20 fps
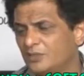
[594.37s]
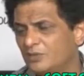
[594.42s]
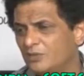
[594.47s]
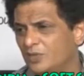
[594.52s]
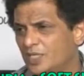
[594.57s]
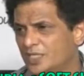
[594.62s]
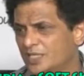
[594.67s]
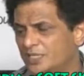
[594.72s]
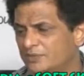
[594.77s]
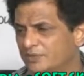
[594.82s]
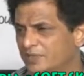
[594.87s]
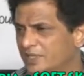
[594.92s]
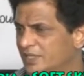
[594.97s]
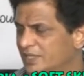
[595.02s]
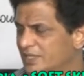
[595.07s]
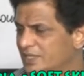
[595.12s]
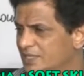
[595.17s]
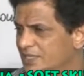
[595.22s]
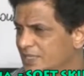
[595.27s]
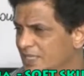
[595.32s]
Whatever
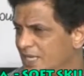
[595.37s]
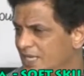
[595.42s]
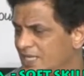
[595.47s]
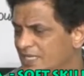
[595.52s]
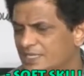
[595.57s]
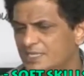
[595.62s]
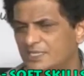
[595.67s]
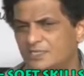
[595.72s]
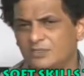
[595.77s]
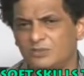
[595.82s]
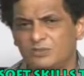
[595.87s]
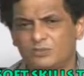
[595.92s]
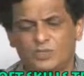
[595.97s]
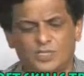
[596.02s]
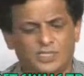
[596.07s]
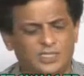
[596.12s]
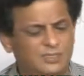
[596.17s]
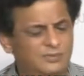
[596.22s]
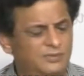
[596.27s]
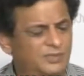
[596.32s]
he says,
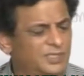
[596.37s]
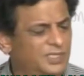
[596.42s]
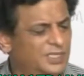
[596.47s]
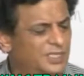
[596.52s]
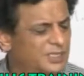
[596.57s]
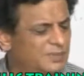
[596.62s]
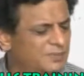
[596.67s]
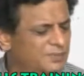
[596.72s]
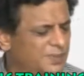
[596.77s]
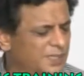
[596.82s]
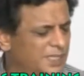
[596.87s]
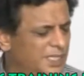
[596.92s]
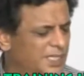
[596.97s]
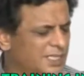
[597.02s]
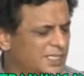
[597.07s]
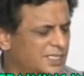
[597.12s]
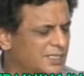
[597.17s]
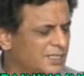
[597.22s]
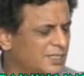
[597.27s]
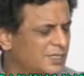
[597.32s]
whatever he
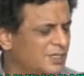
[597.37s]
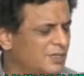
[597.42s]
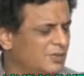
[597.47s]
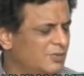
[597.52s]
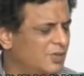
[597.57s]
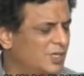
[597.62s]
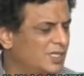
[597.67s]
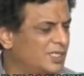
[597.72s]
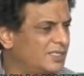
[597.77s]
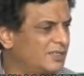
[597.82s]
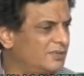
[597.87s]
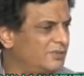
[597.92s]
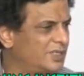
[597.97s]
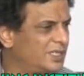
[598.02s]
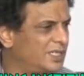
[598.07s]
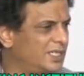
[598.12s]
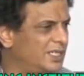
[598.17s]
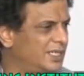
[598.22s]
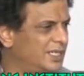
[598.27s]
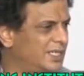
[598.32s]
speaks, whatever
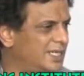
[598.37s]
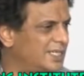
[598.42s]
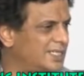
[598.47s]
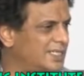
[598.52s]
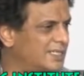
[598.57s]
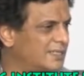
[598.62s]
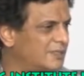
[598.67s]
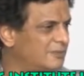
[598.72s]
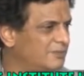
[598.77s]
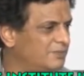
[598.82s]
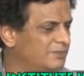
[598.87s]
he does,